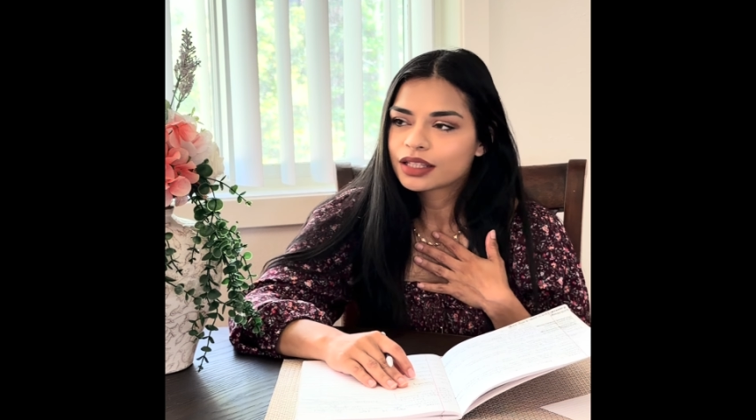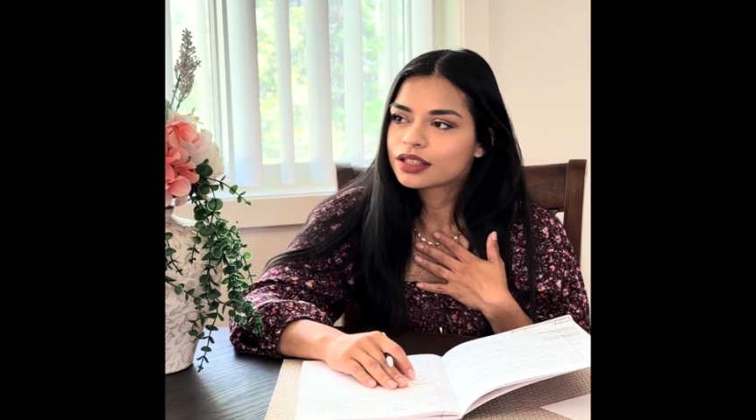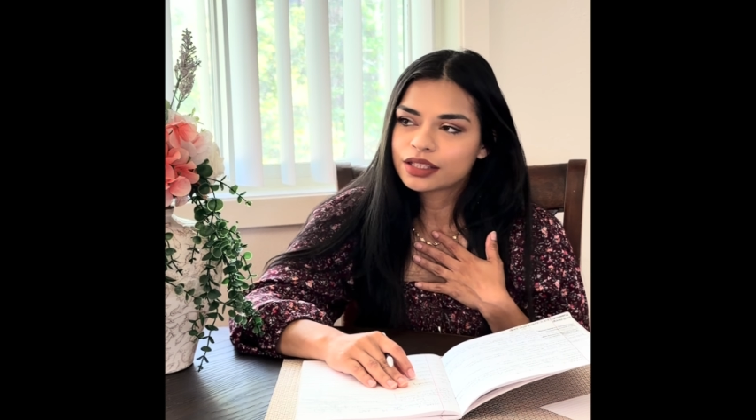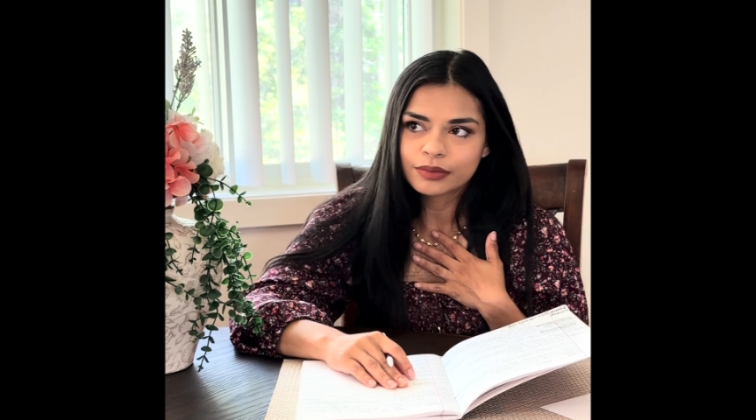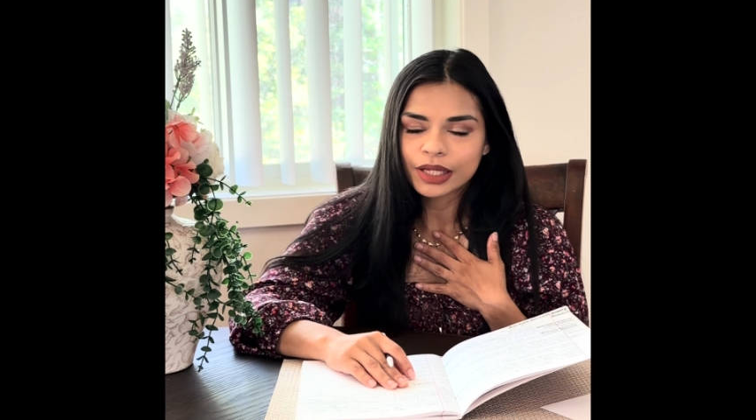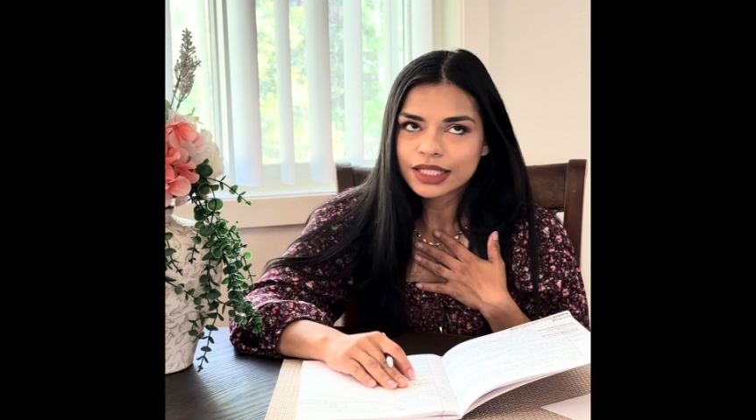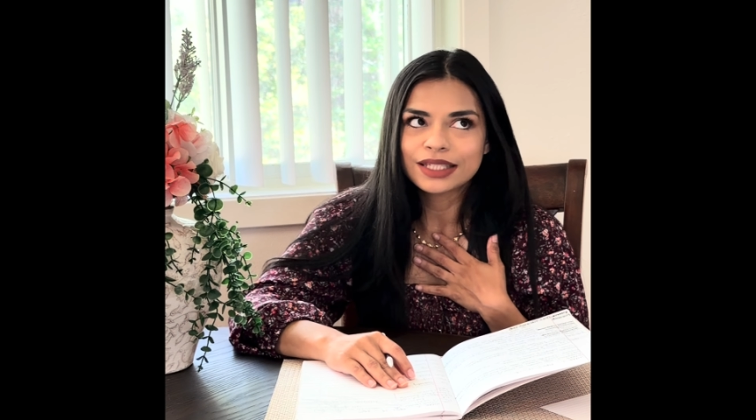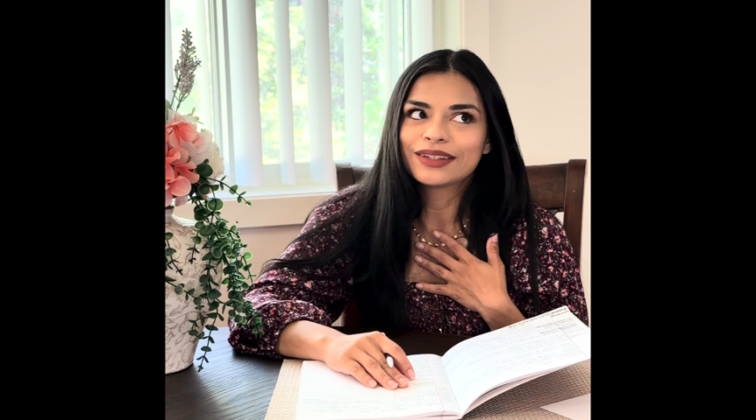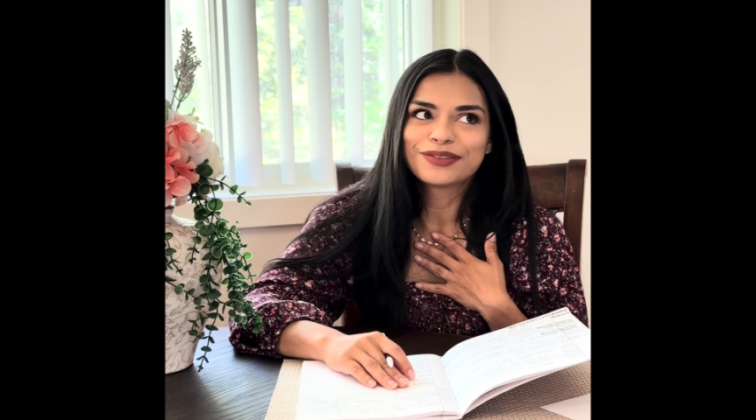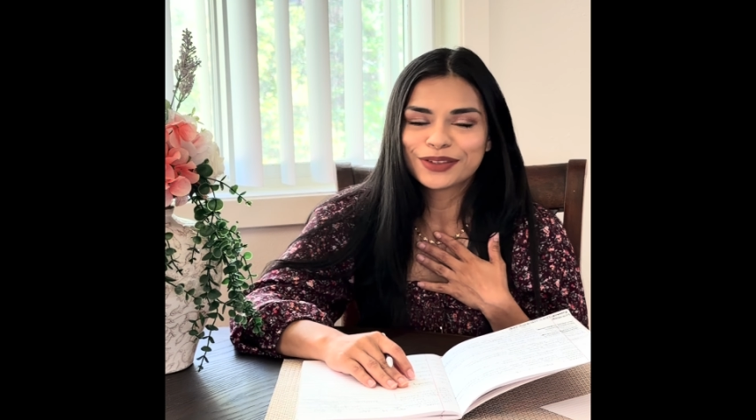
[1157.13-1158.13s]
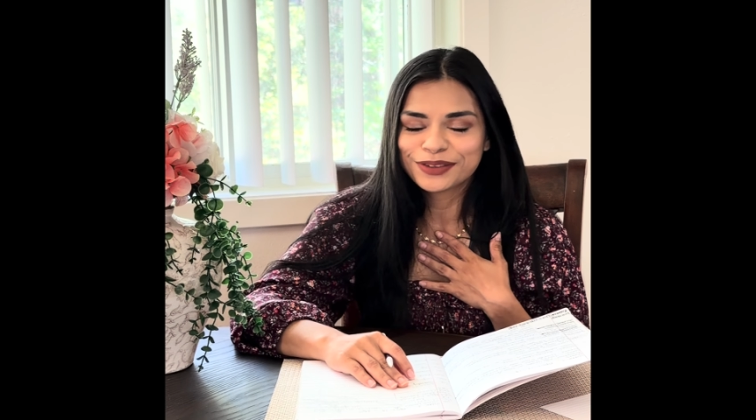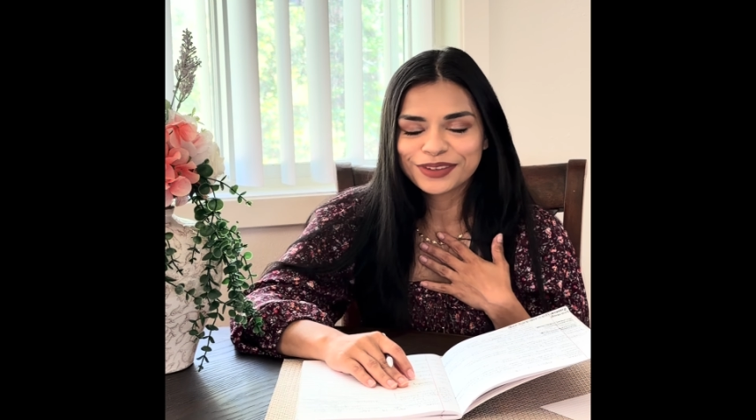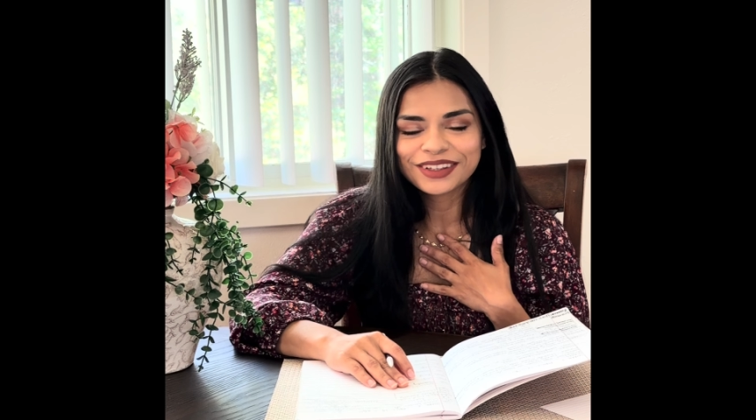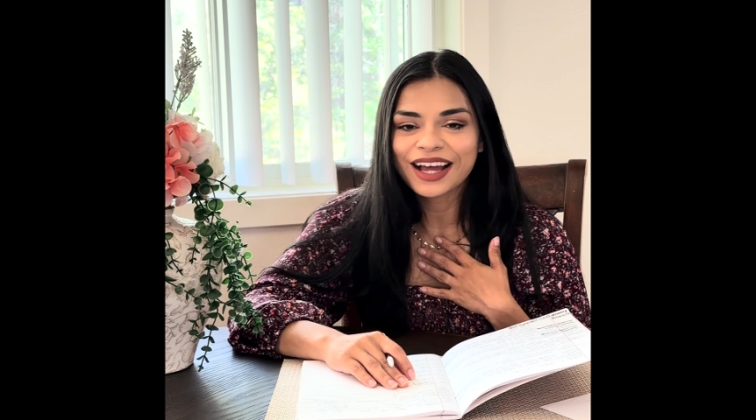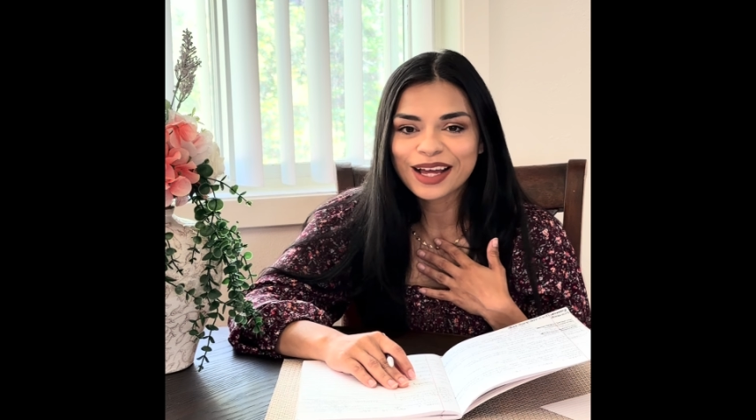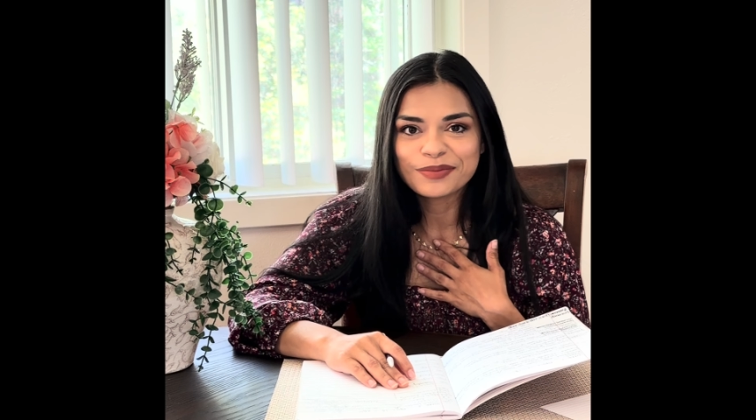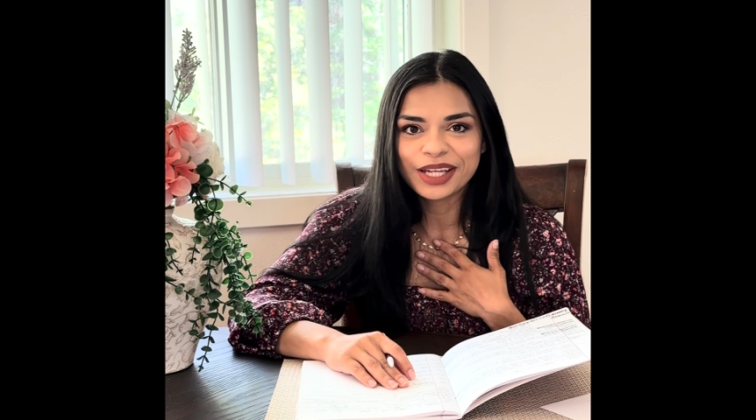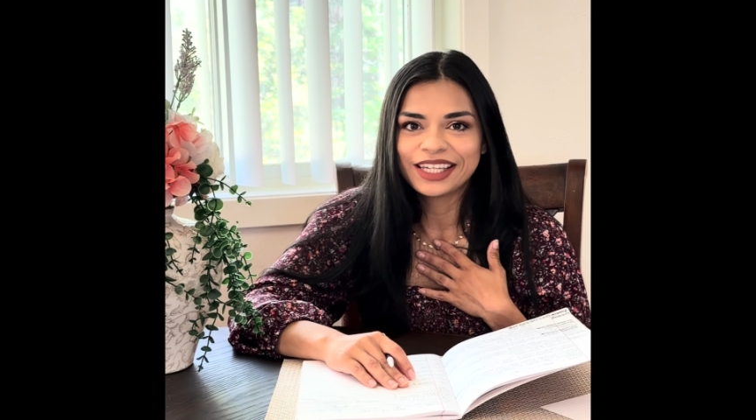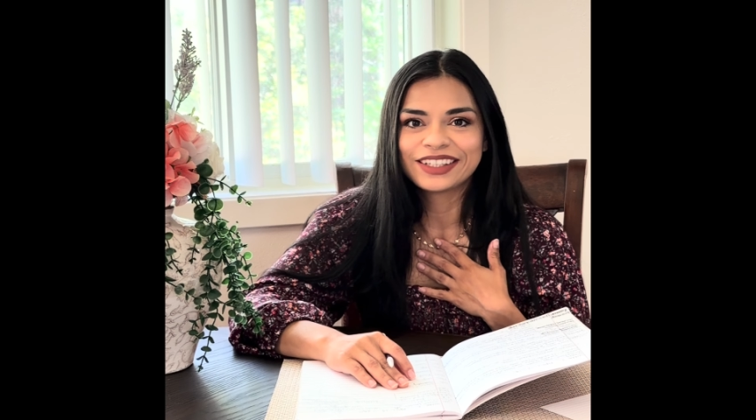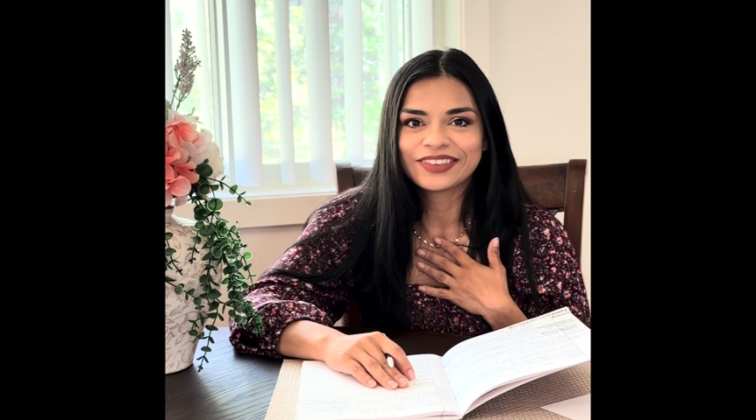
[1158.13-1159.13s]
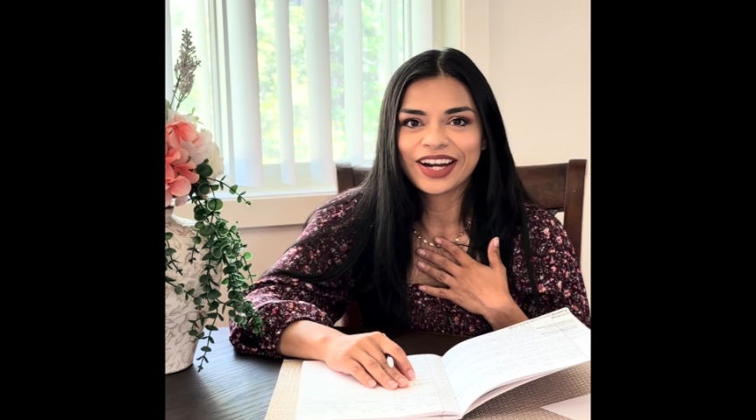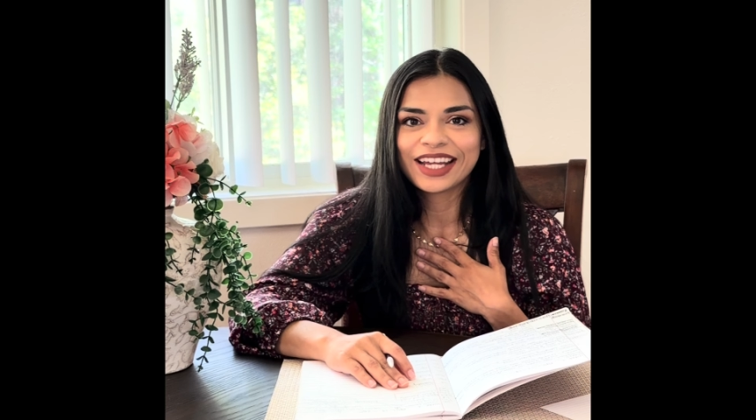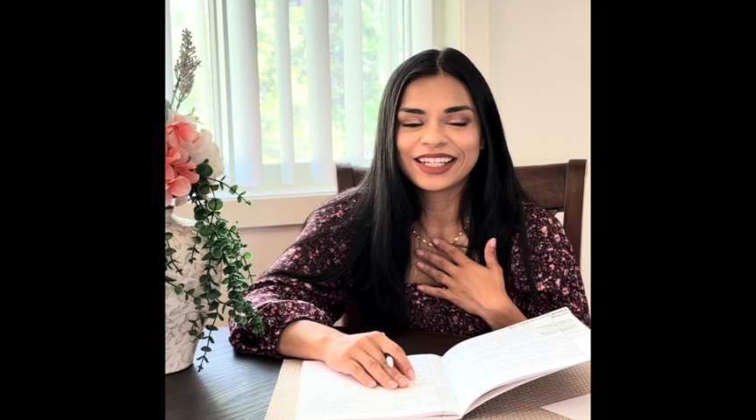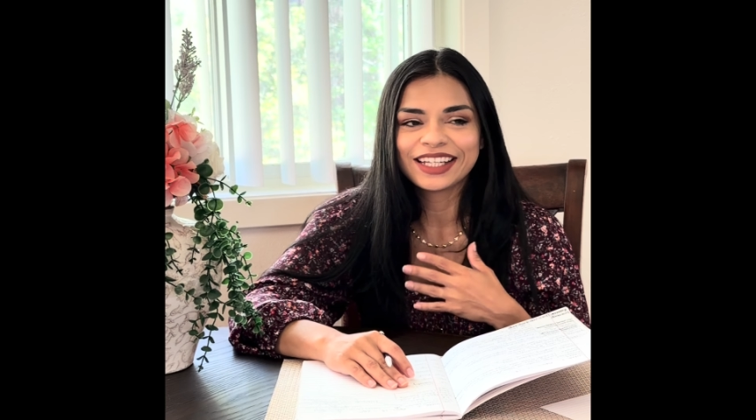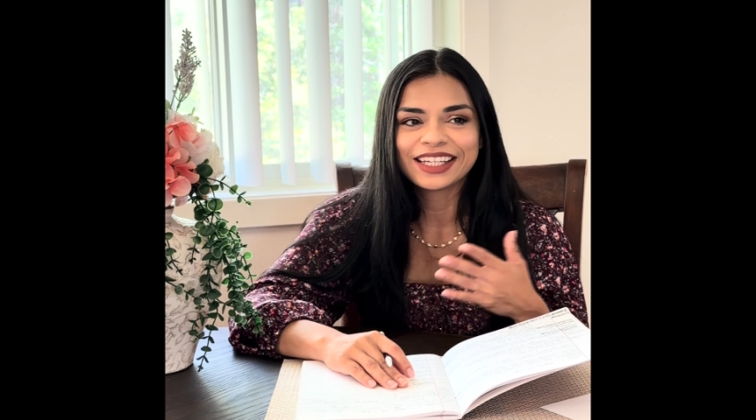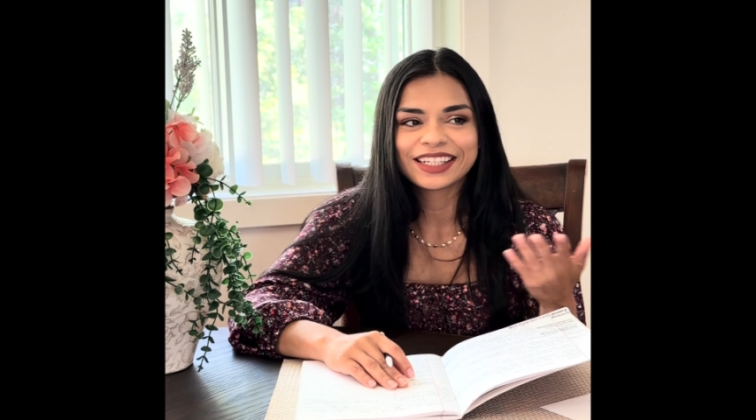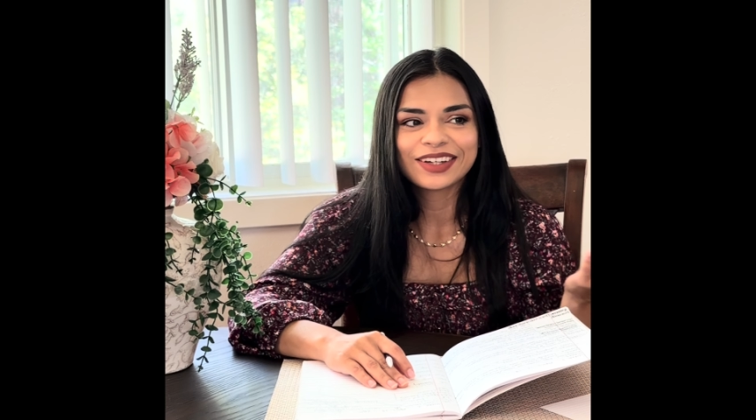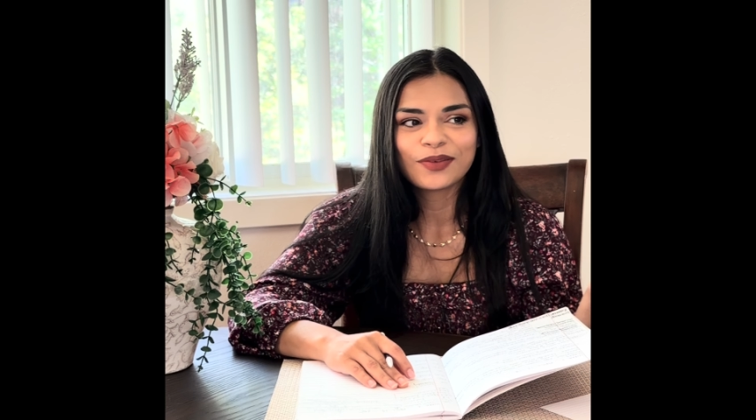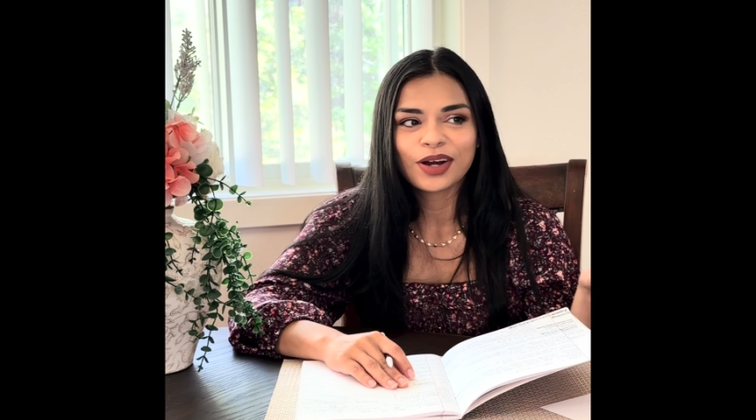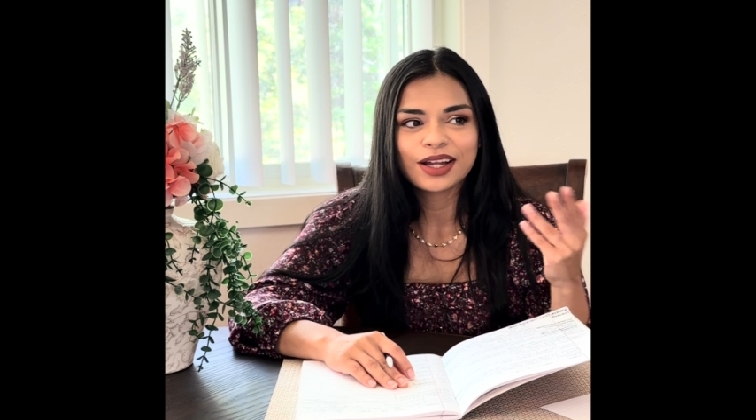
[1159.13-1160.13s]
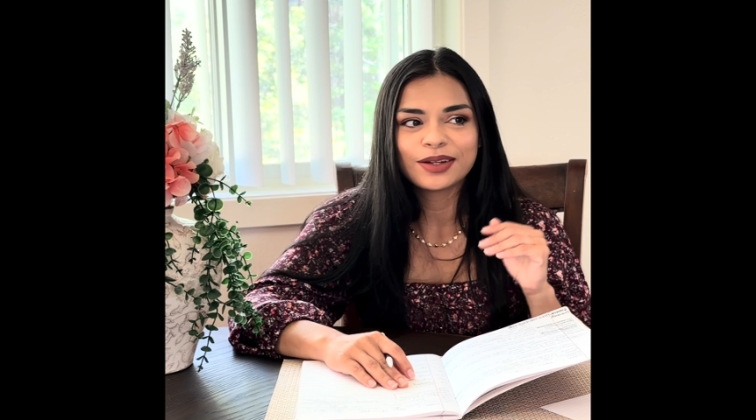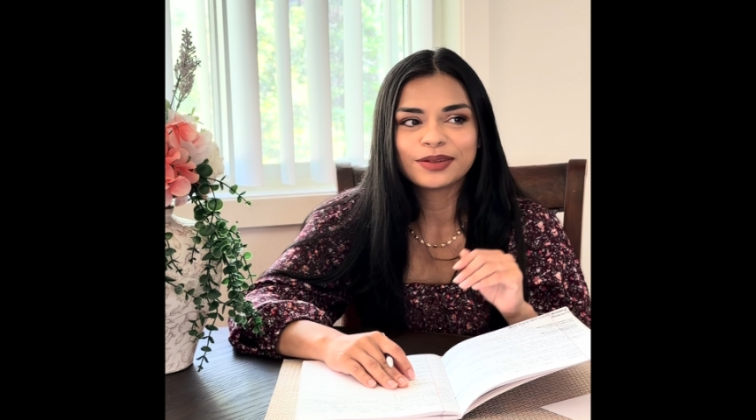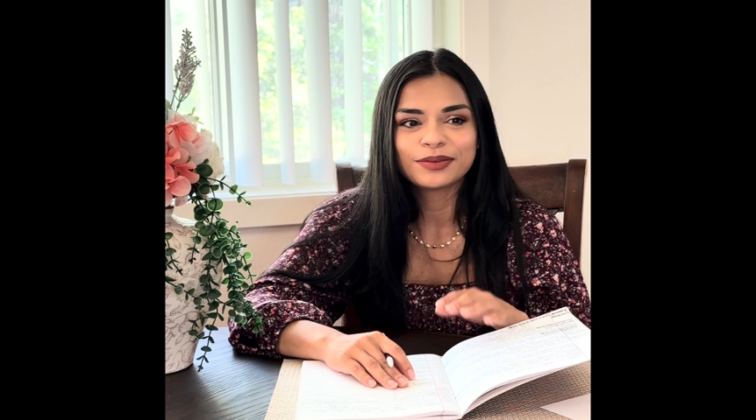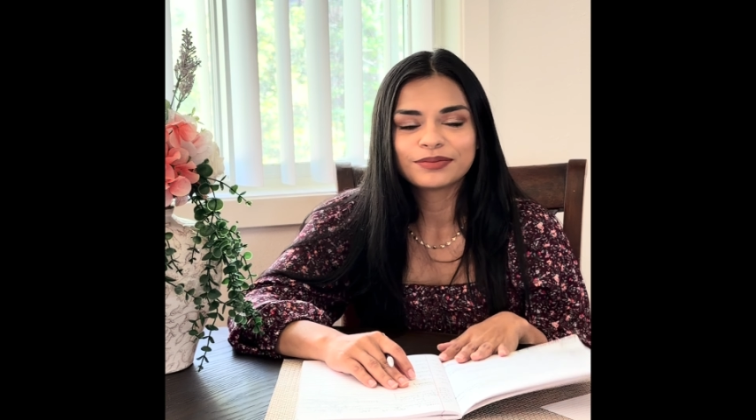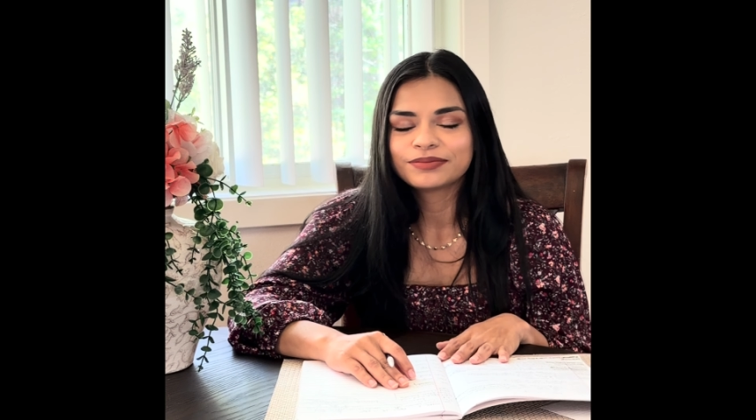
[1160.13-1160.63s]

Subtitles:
the amazing food I make, right? Like, why?